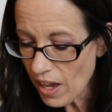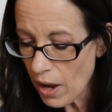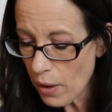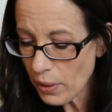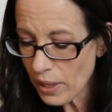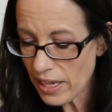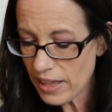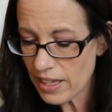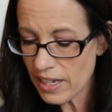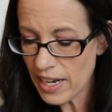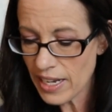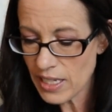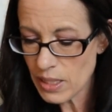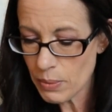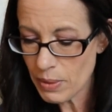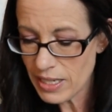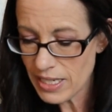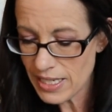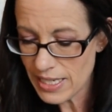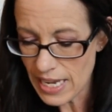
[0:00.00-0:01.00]
okay, the
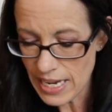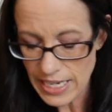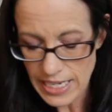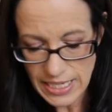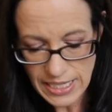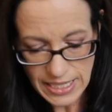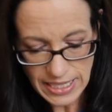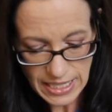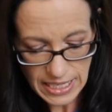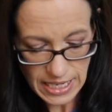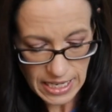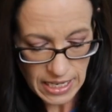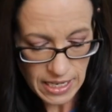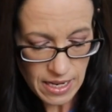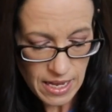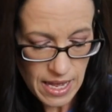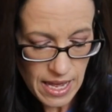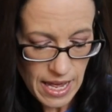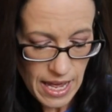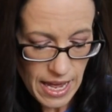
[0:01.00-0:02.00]
next one, Sunny C,
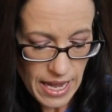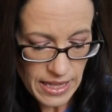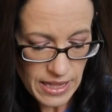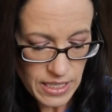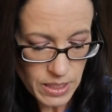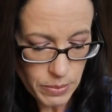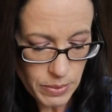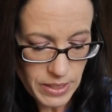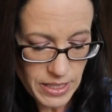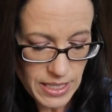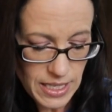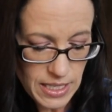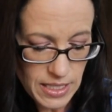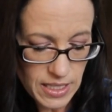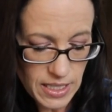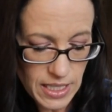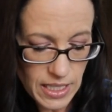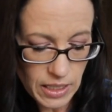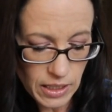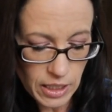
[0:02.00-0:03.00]
and this one says
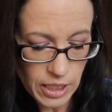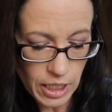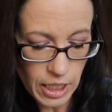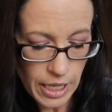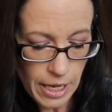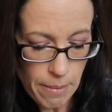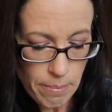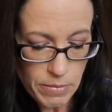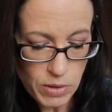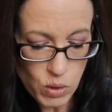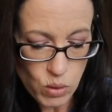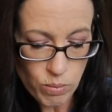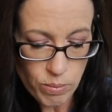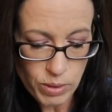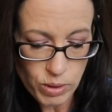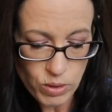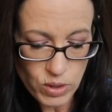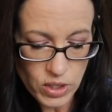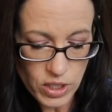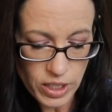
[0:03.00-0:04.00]
need a little immune
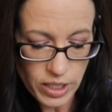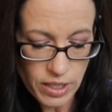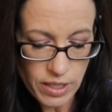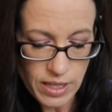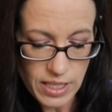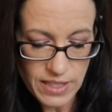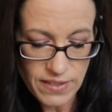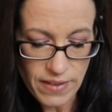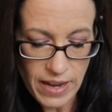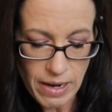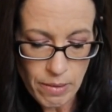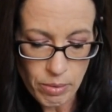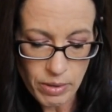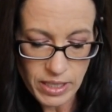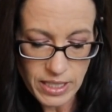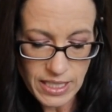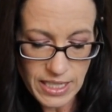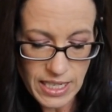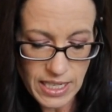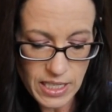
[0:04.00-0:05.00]
booster. This
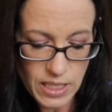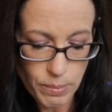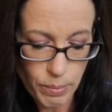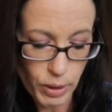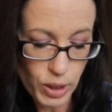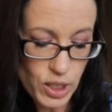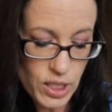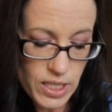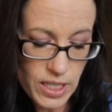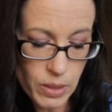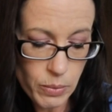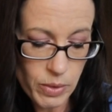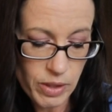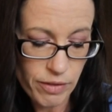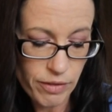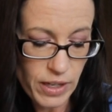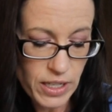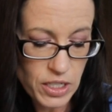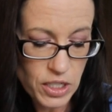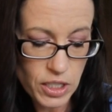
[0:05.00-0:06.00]
vibrant tea is bursting with
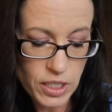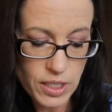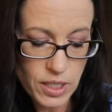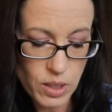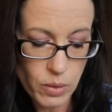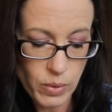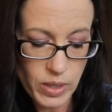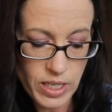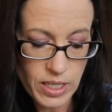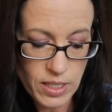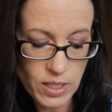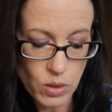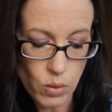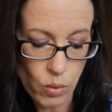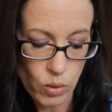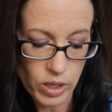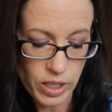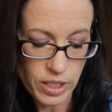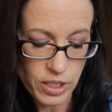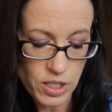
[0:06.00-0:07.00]
freshly squeezed
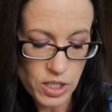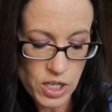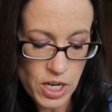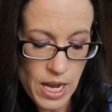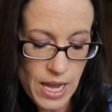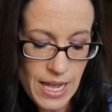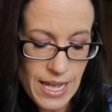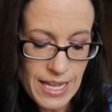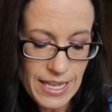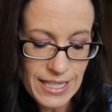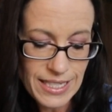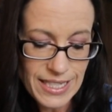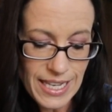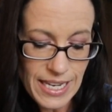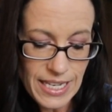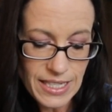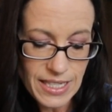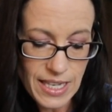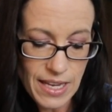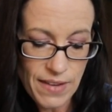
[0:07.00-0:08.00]
orange,
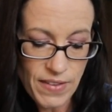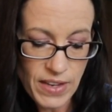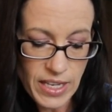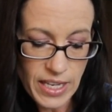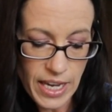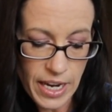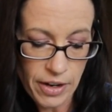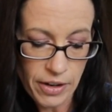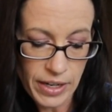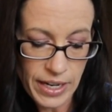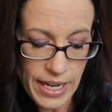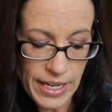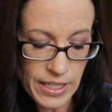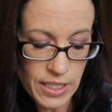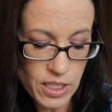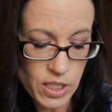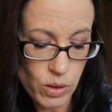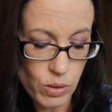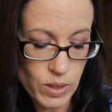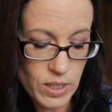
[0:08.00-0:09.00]
sight-saving carrot, and
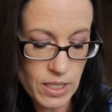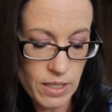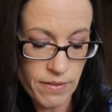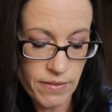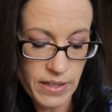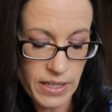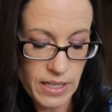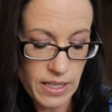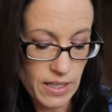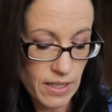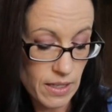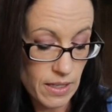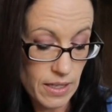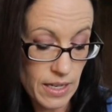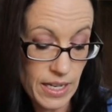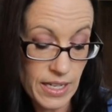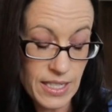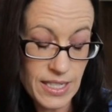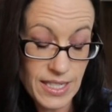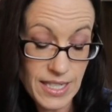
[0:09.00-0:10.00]
a dose of
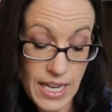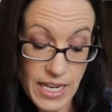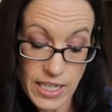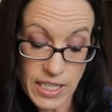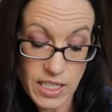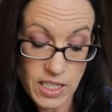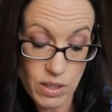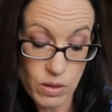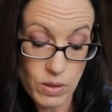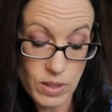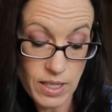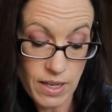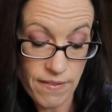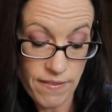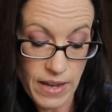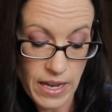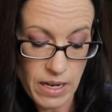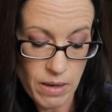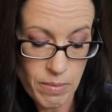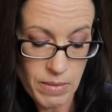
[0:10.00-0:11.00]
and a sunny dose of
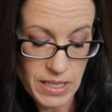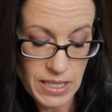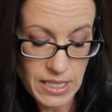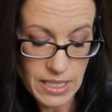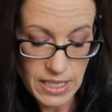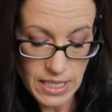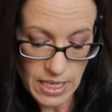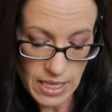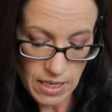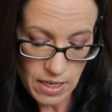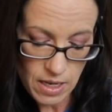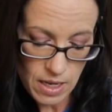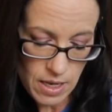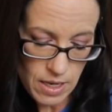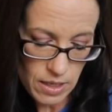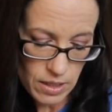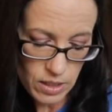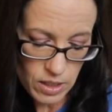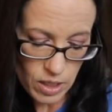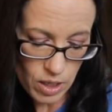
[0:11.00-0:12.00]
vitamin C.
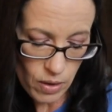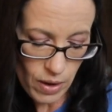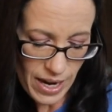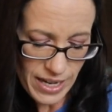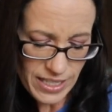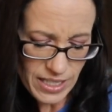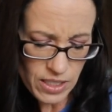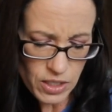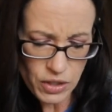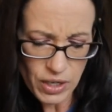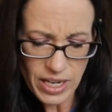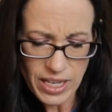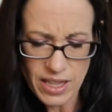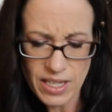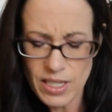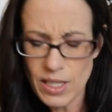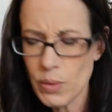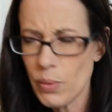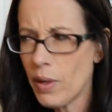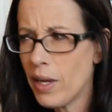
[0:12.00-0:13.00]
So I did try
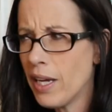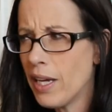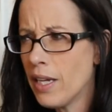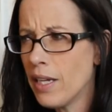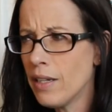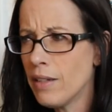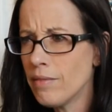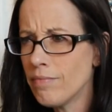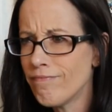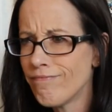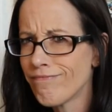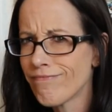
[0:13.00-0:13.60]
this one, I